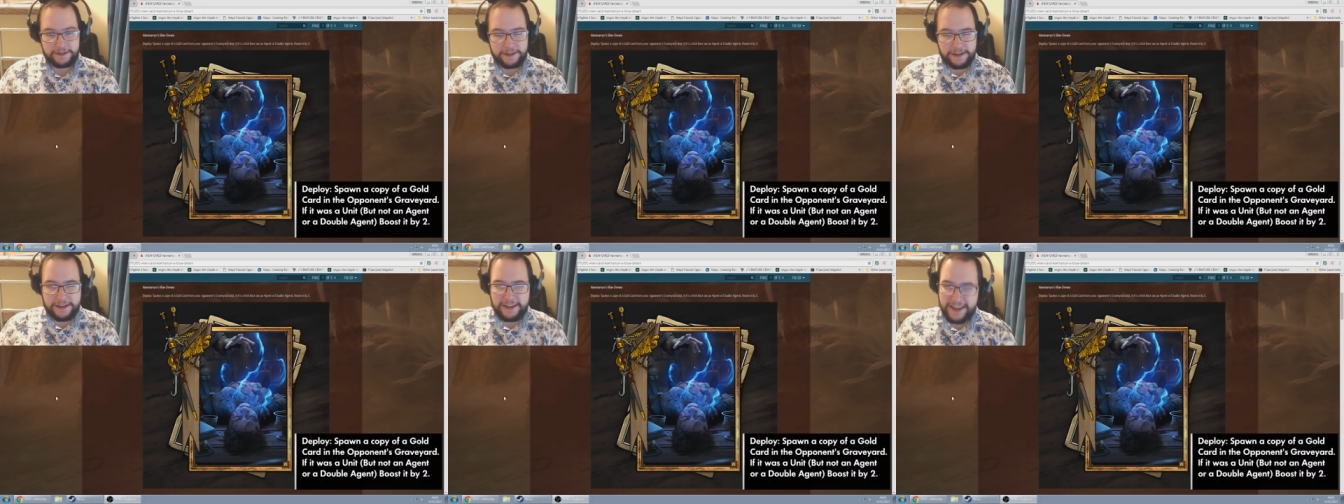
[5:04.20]

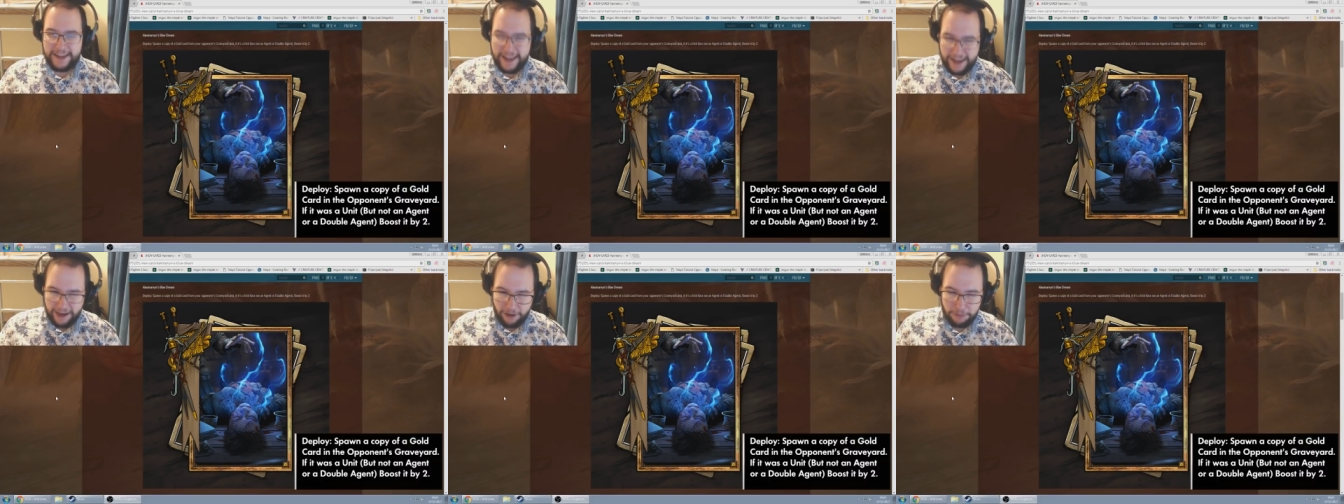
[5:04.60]

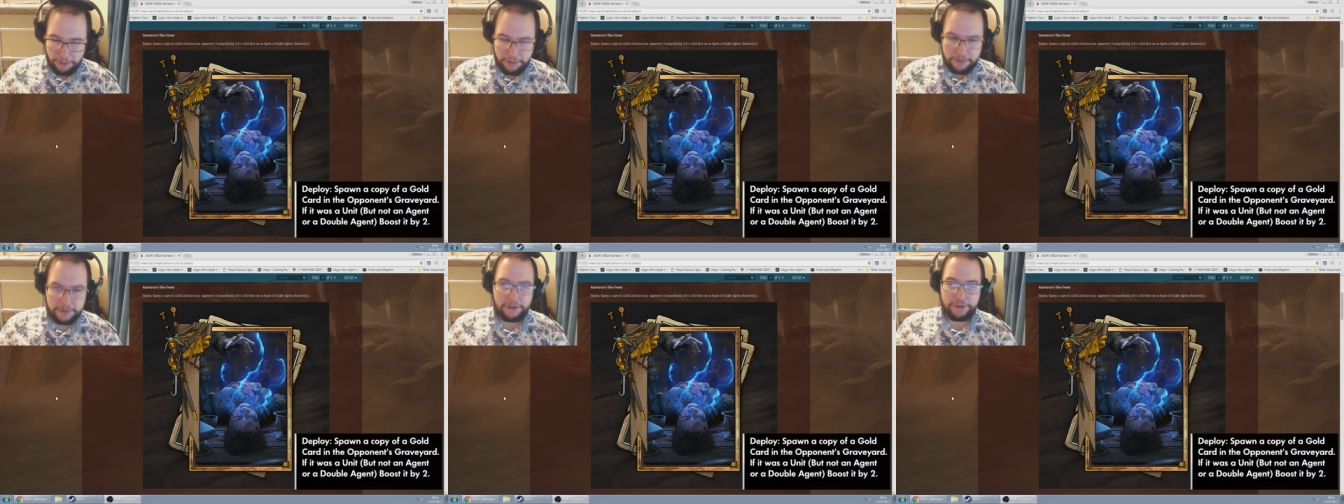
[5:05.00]
now
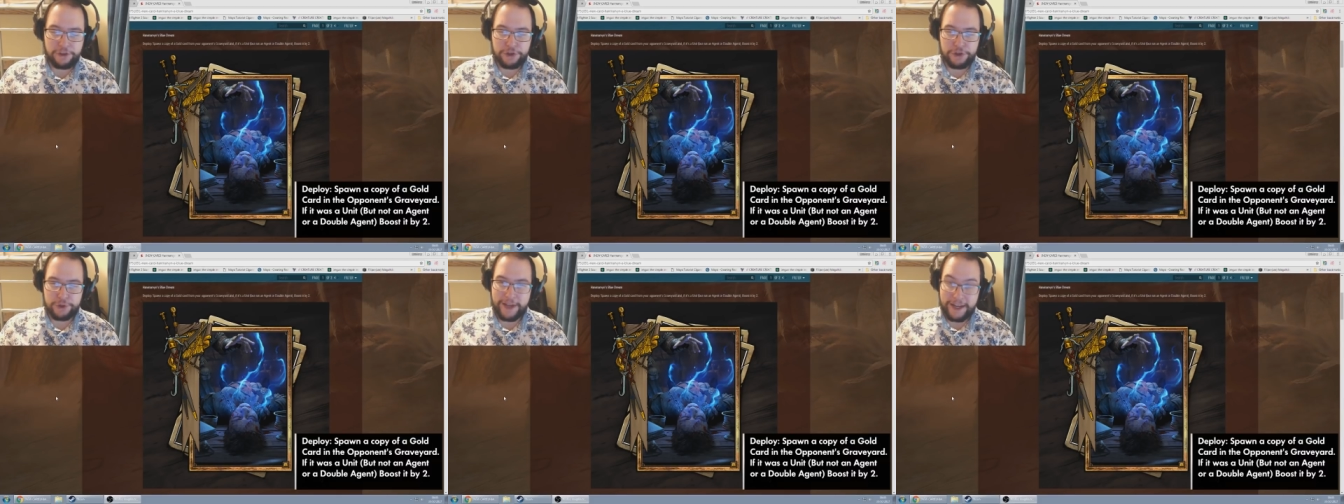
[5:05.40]
that
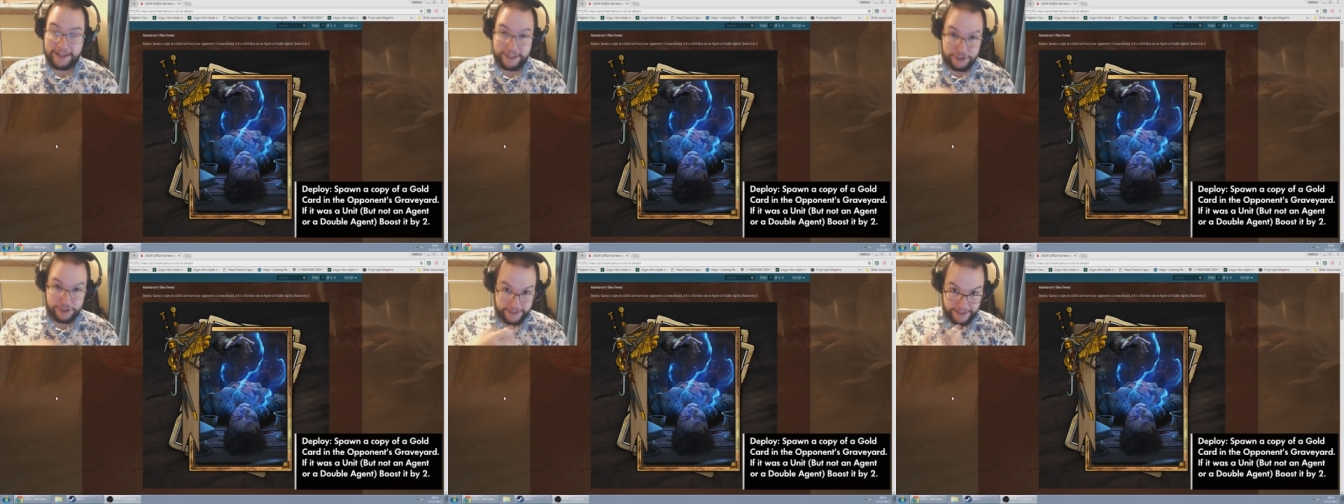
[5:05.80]
you can
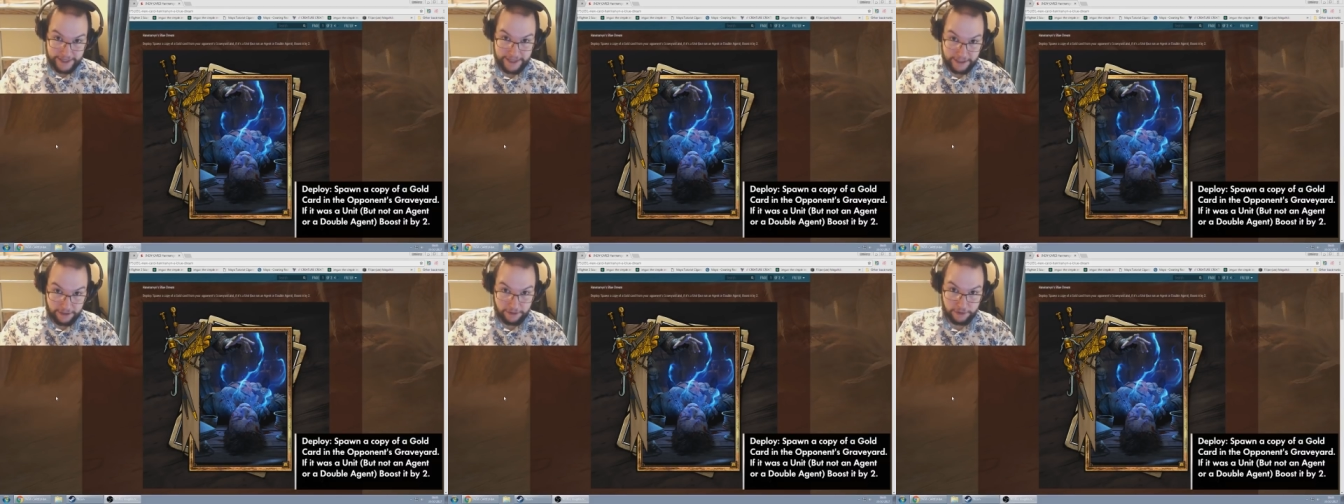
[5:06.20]
actually
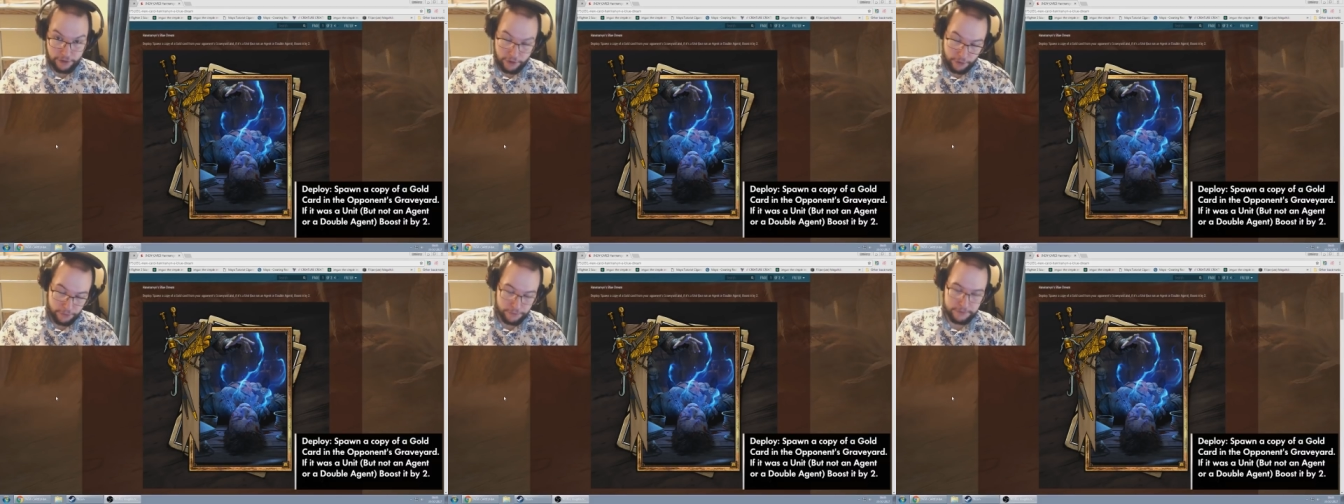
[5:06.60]
kill
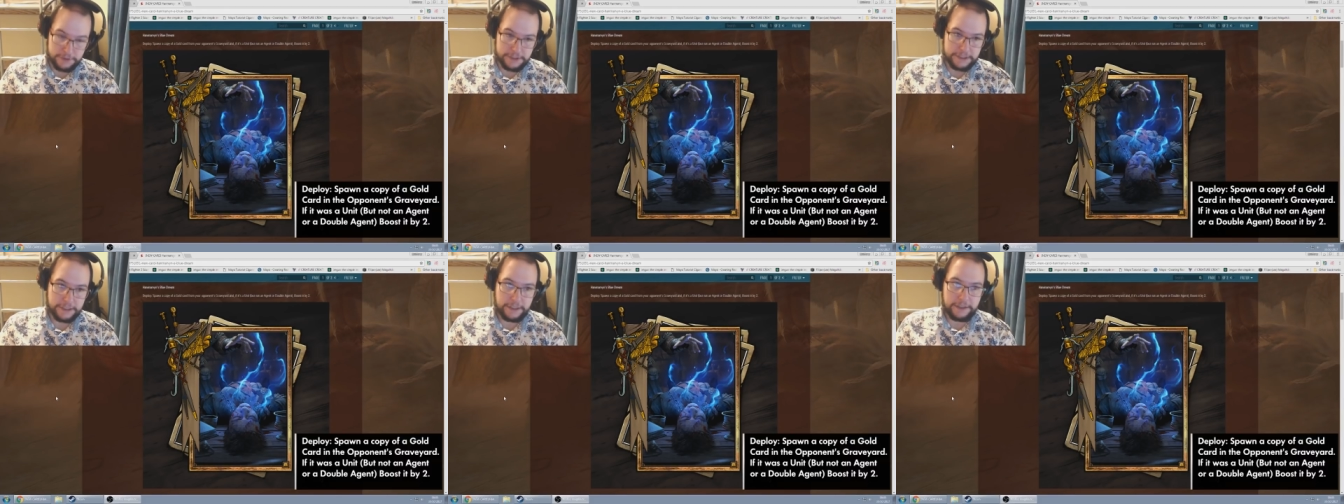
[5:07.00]

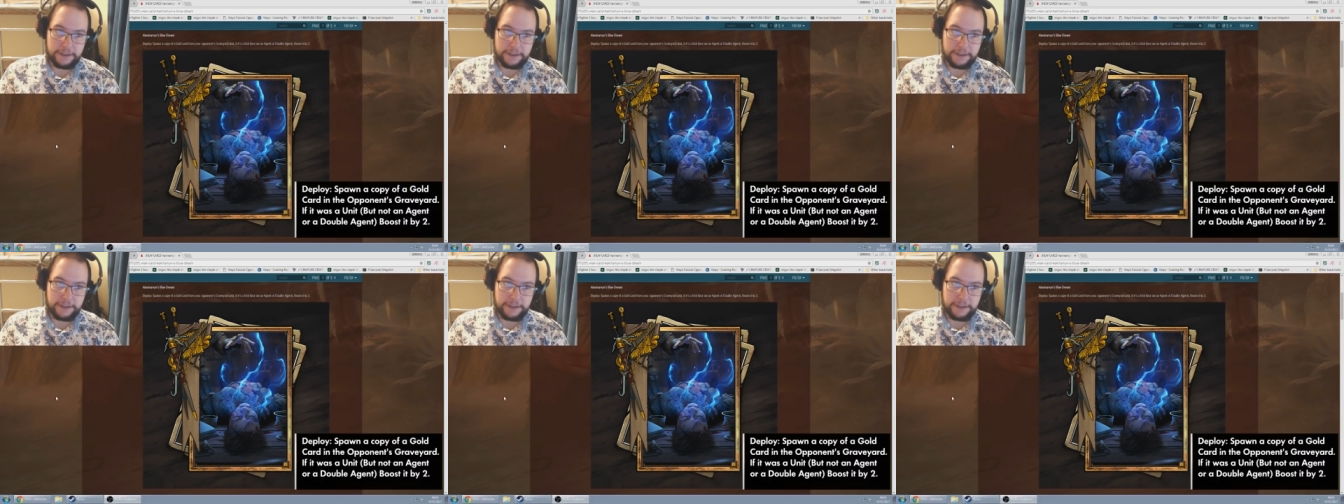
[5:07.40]
golds,